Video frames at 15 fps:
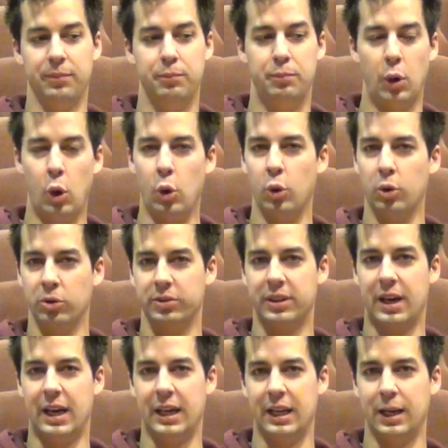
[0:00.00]
bold
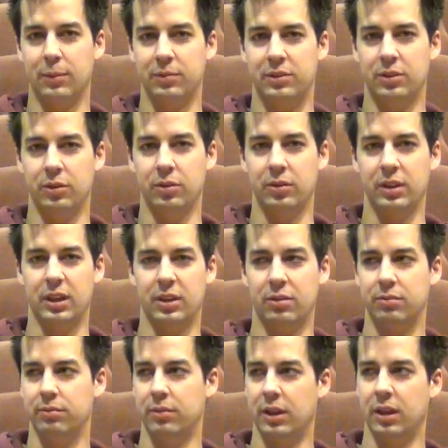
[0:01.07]
I am to
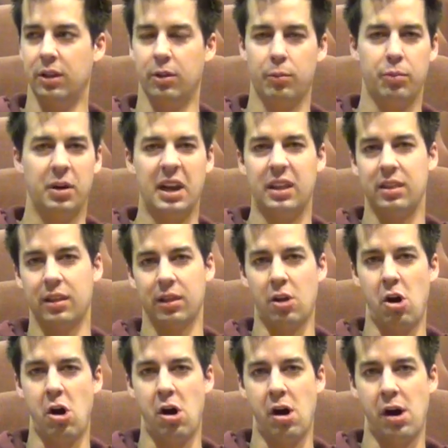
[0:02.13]
either break the
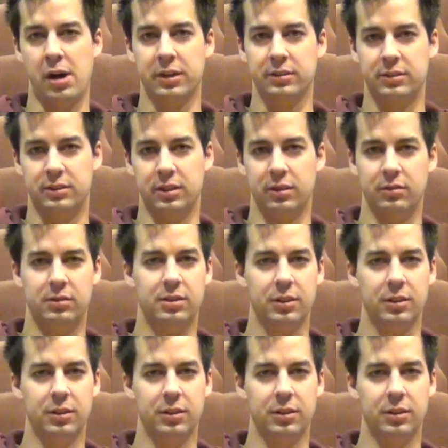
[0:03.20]
law to